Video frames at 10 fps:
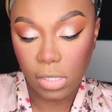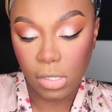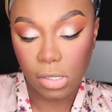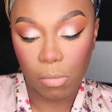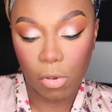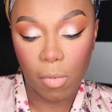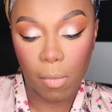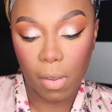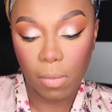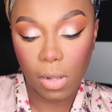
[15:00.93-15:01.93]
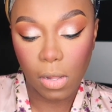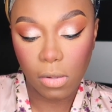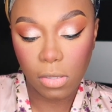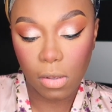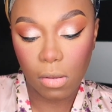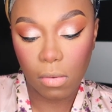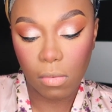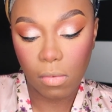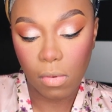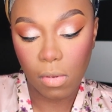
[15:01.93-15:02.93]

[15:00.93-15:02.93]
just need to put my baby clothes on.